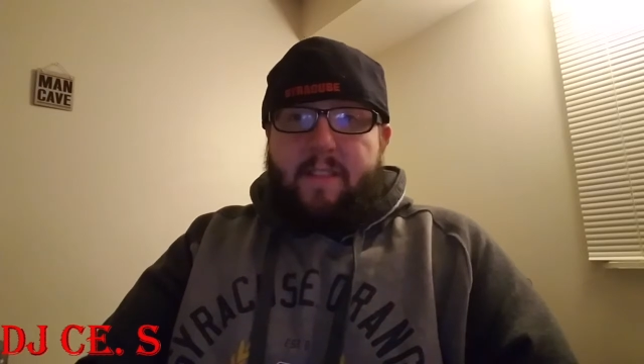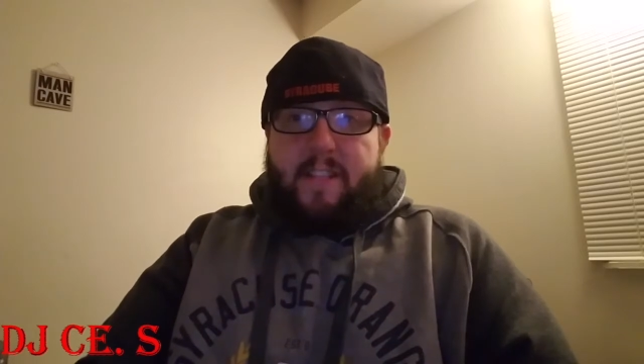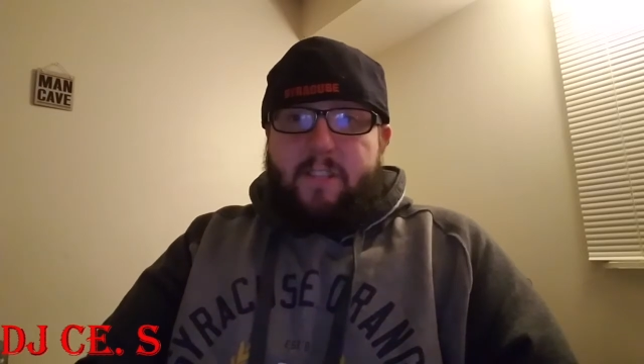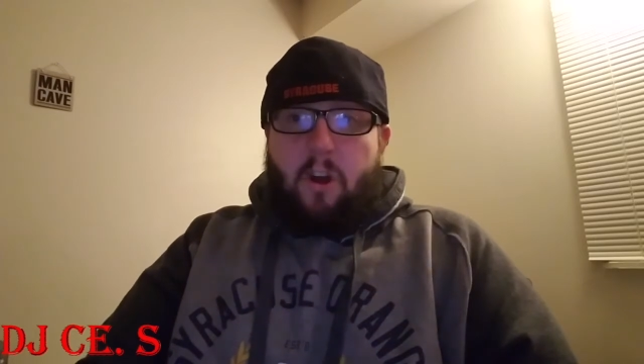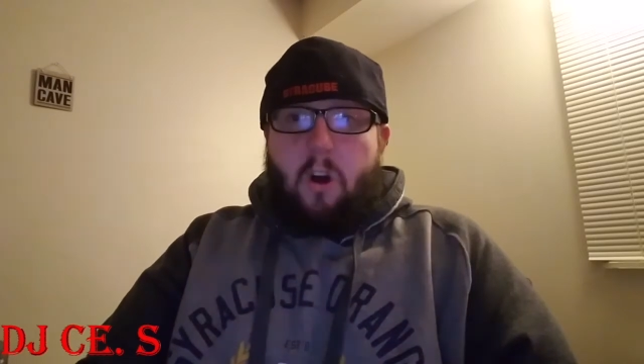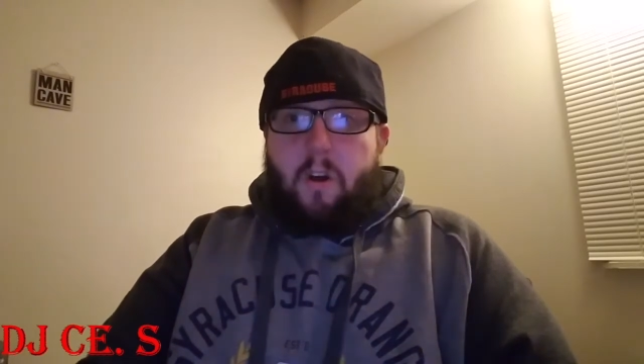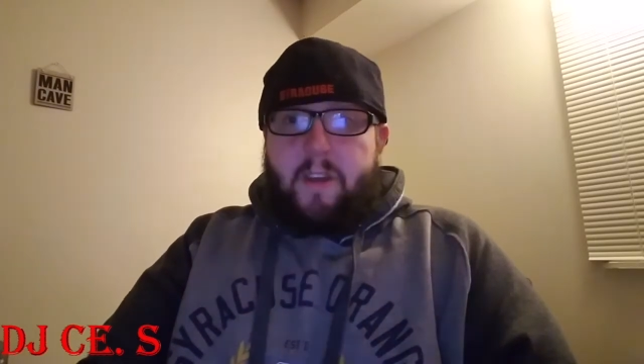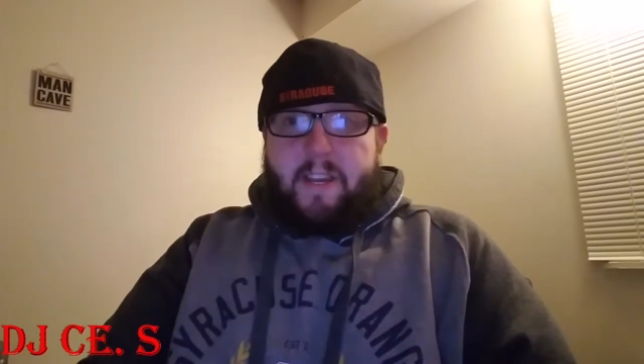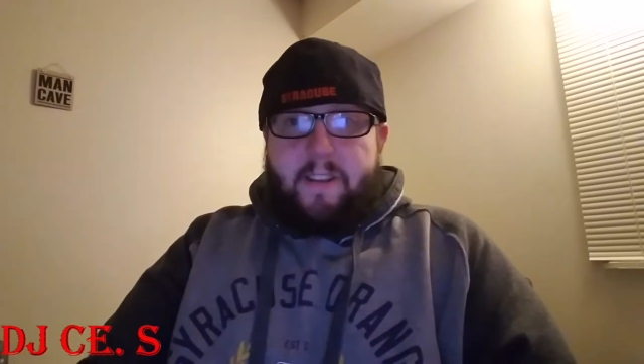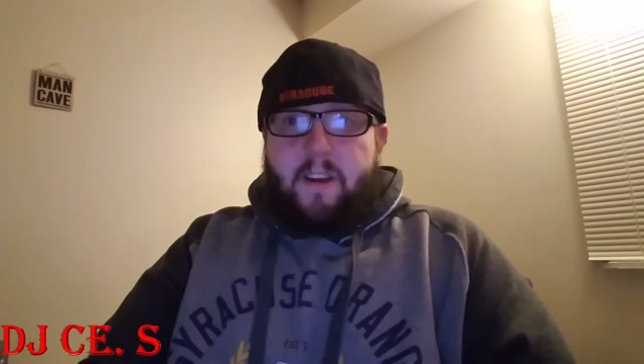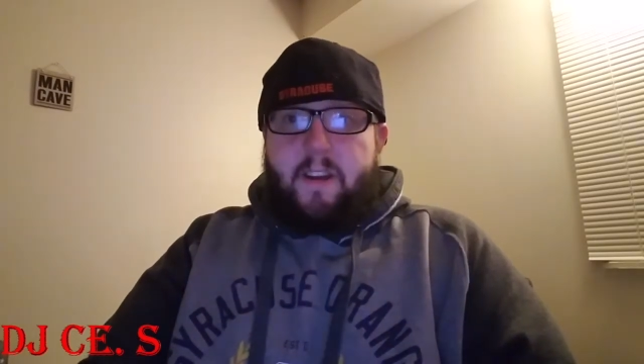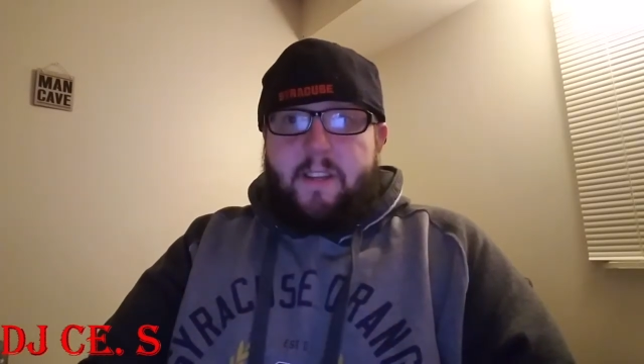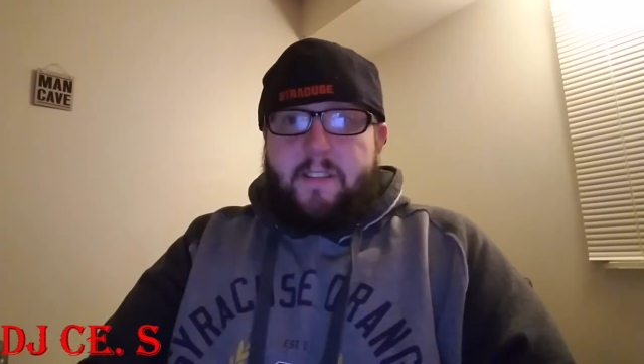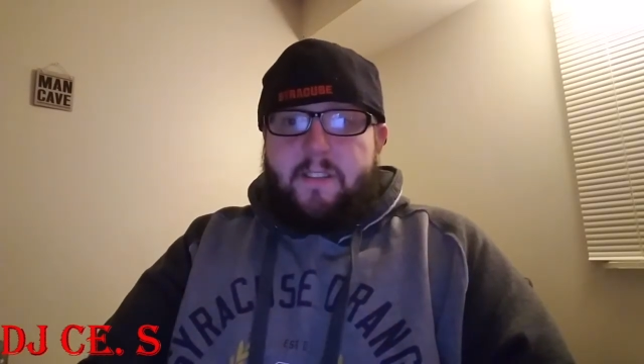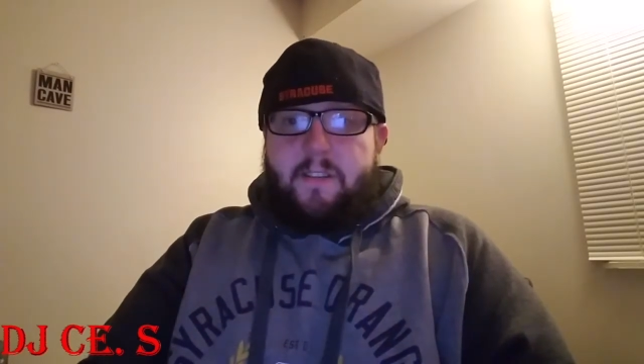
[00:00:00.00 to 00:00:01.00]
that's all he
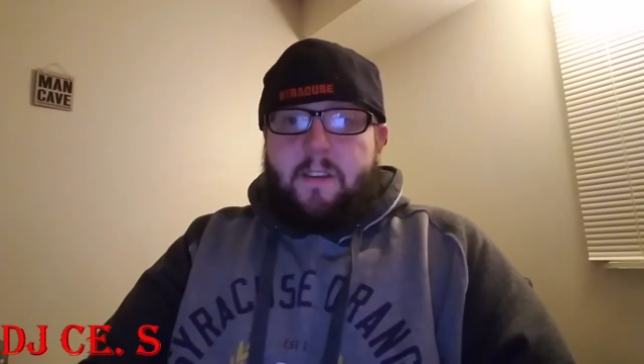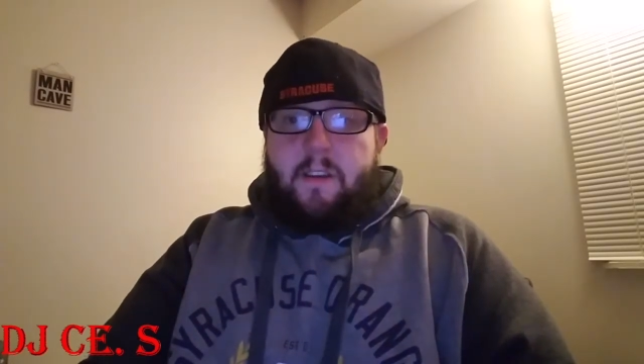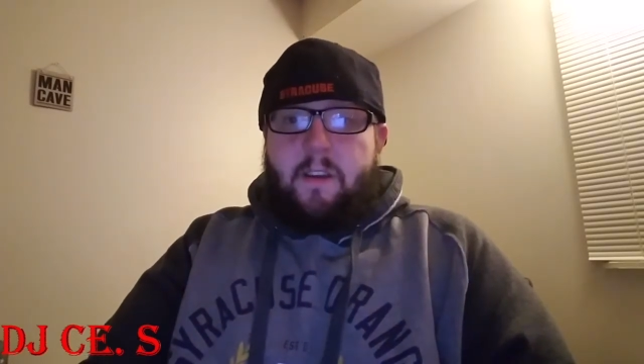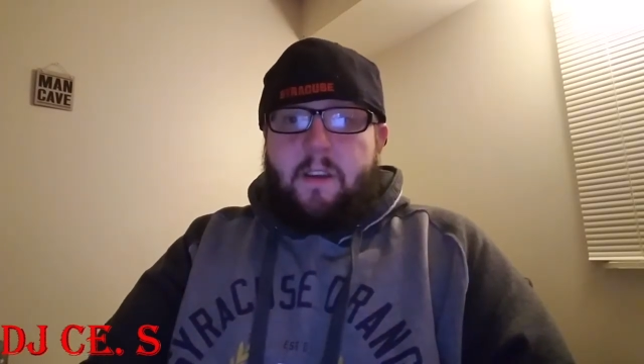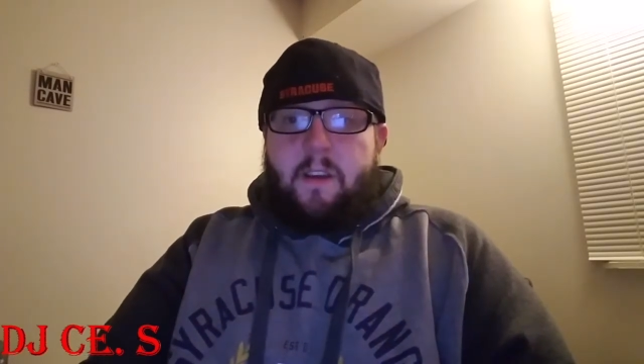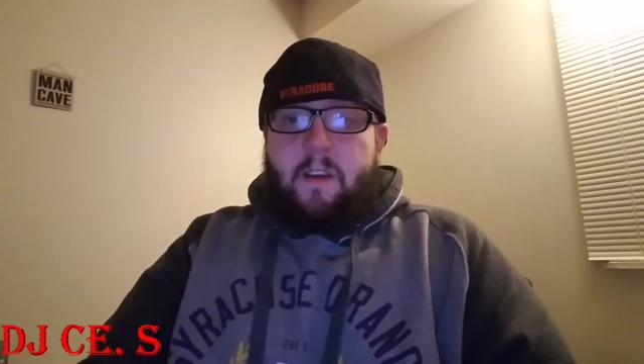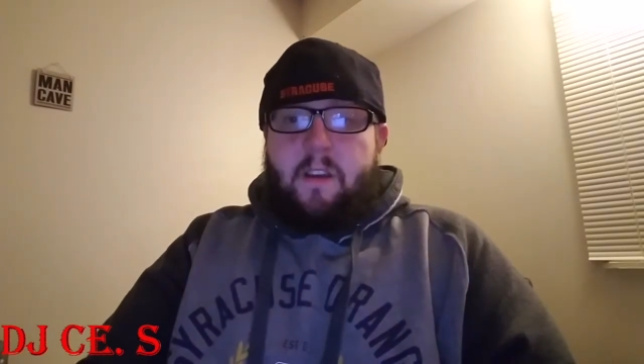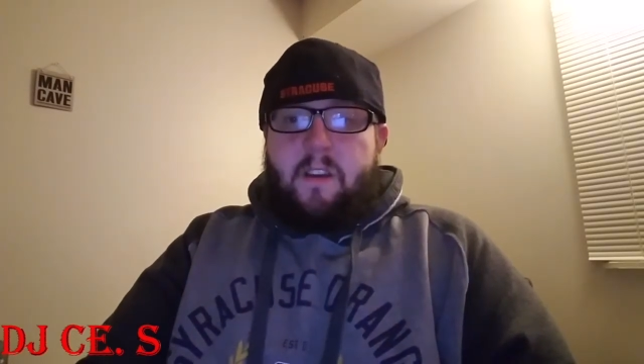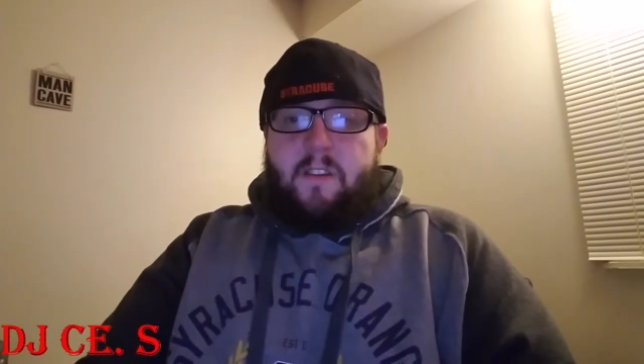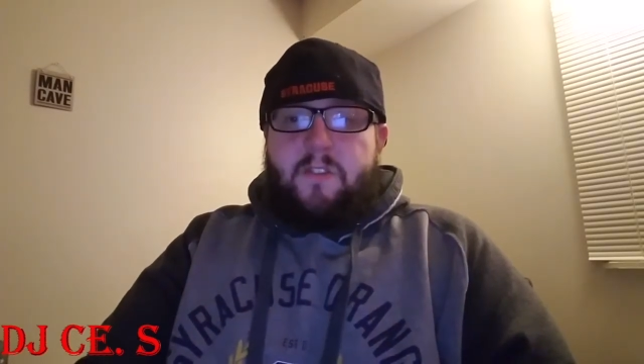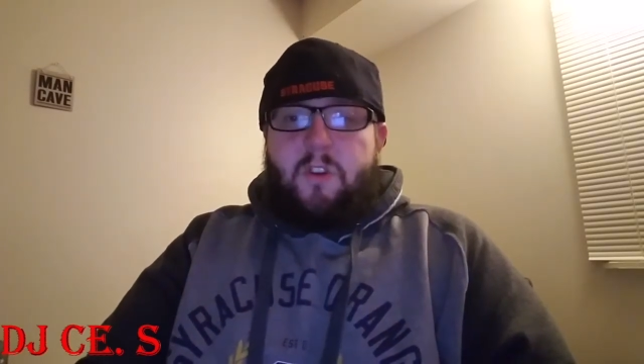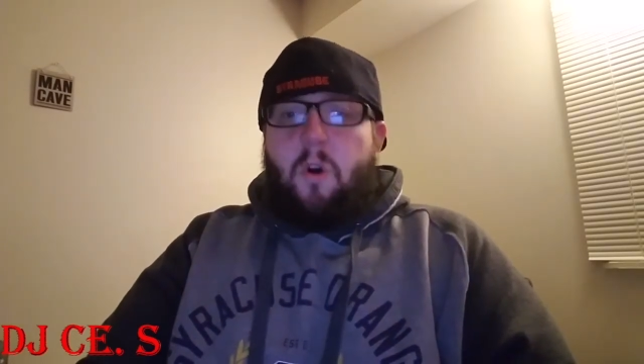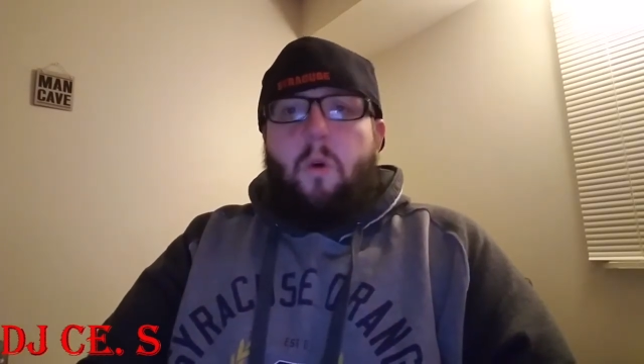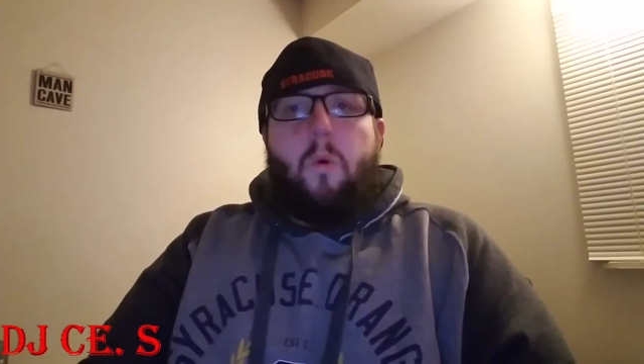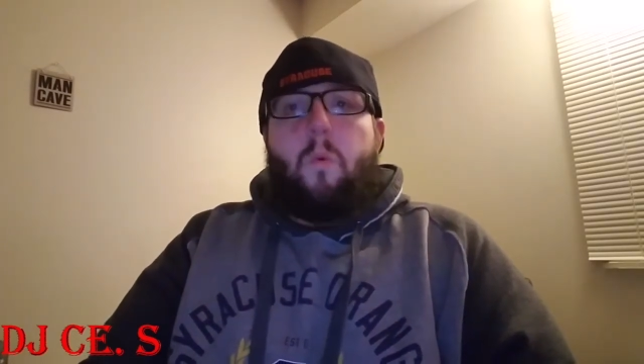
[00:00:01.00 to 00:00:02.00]
does.
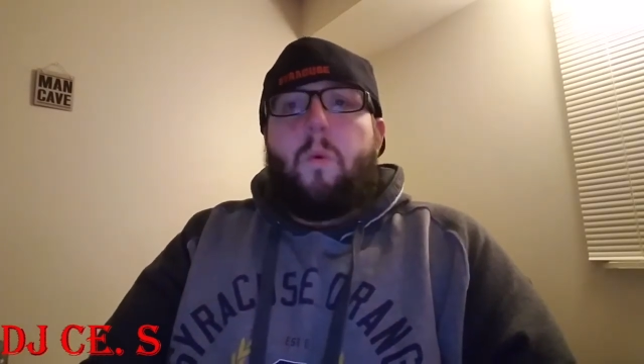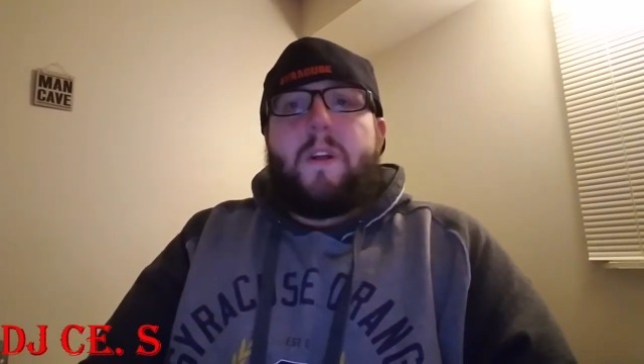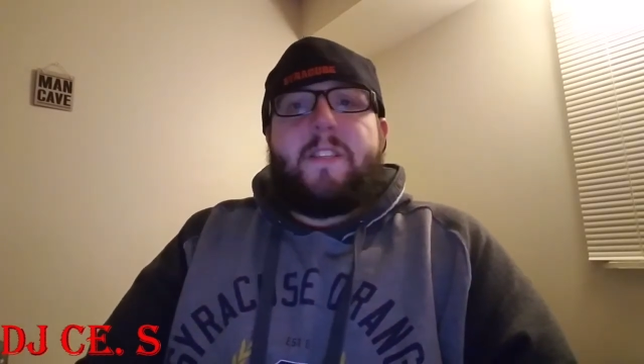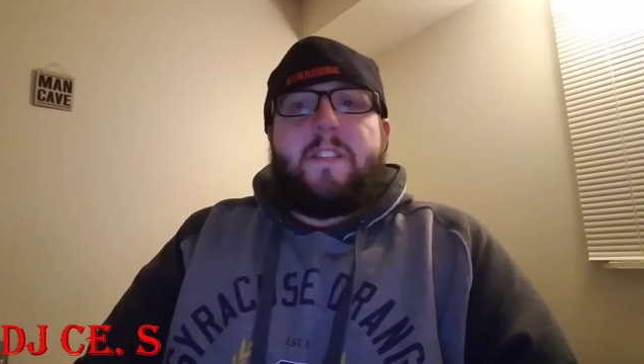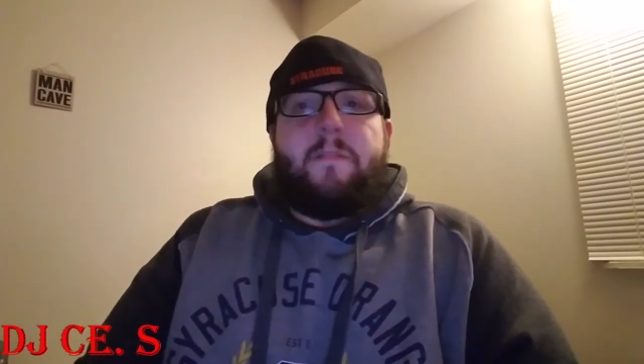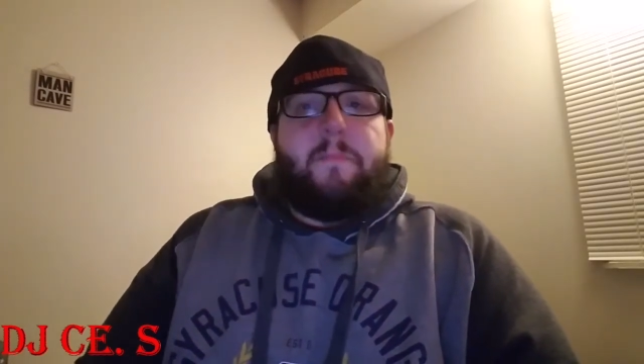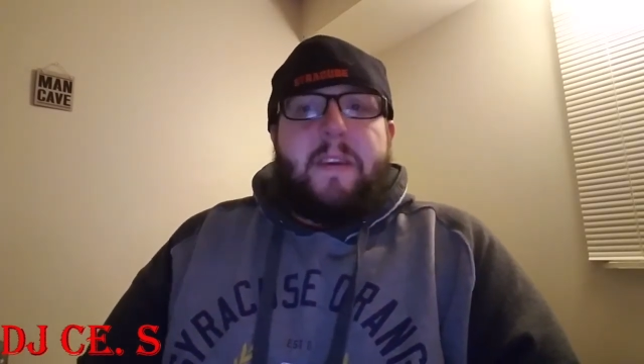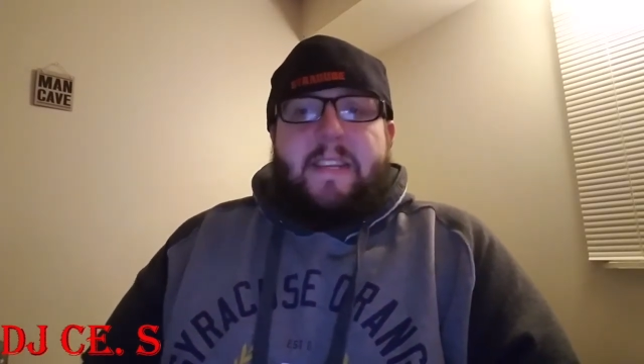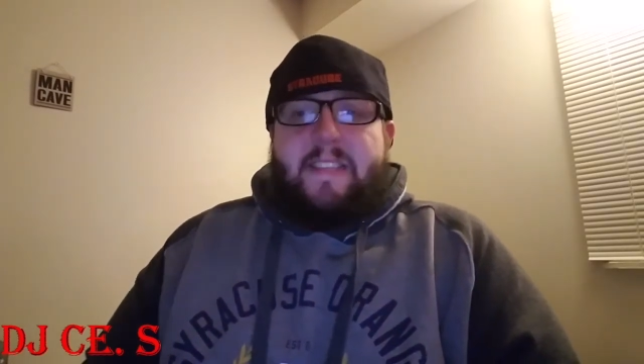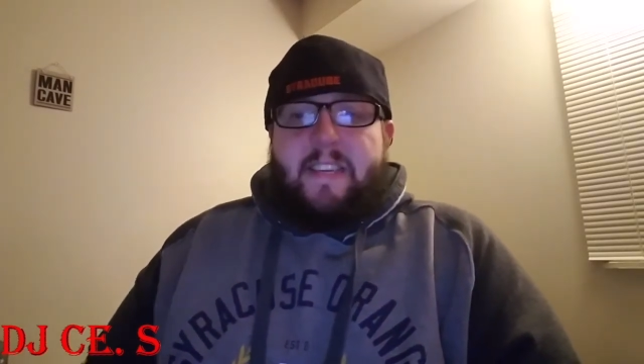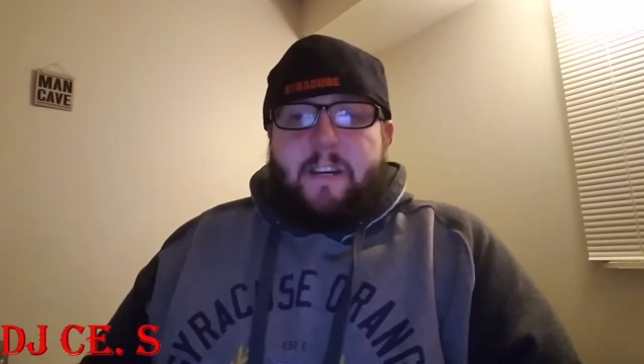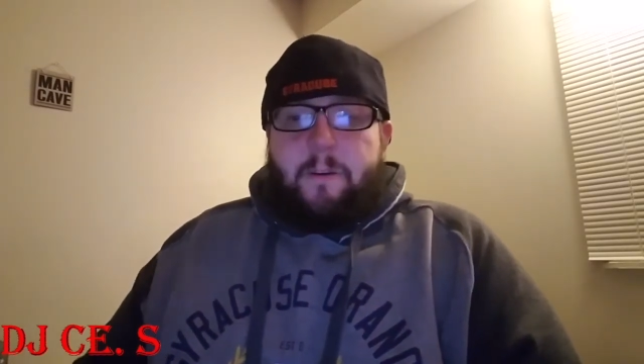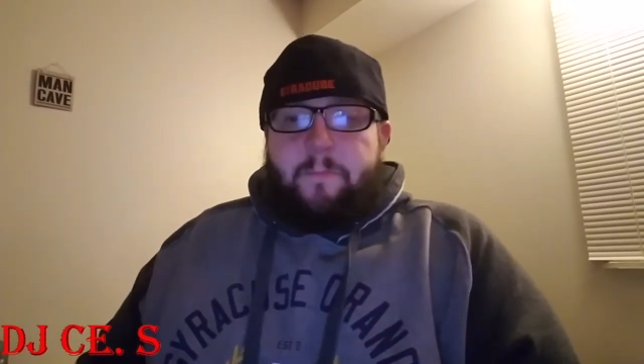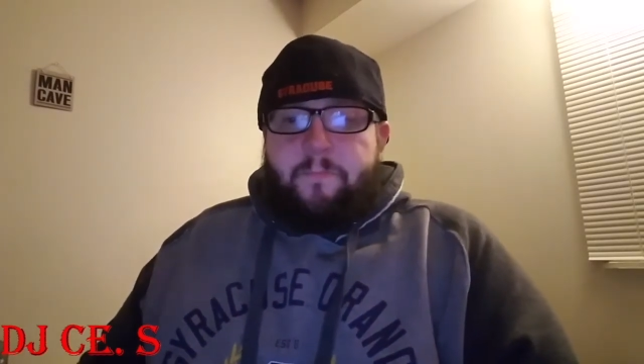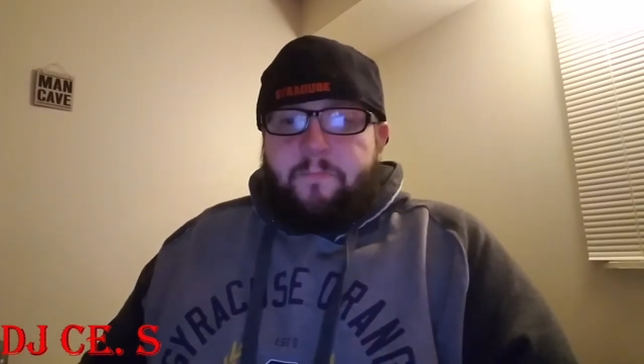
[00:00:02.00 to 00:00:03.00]
So what's the big
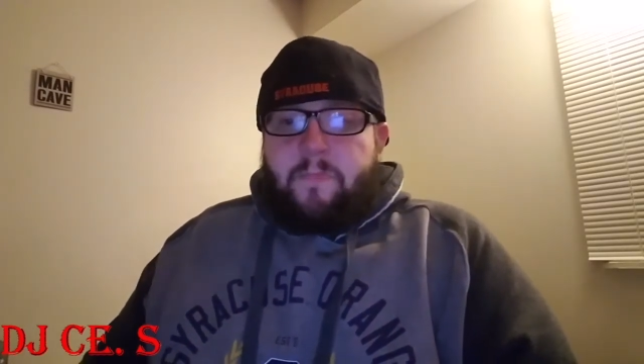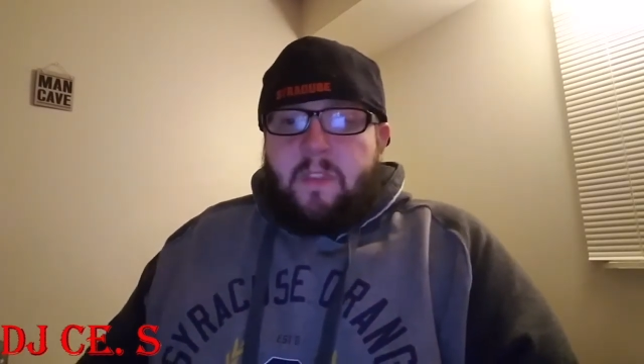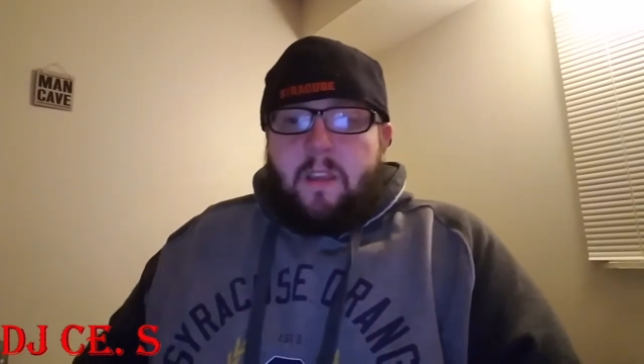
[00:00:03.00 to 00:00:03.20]
deal?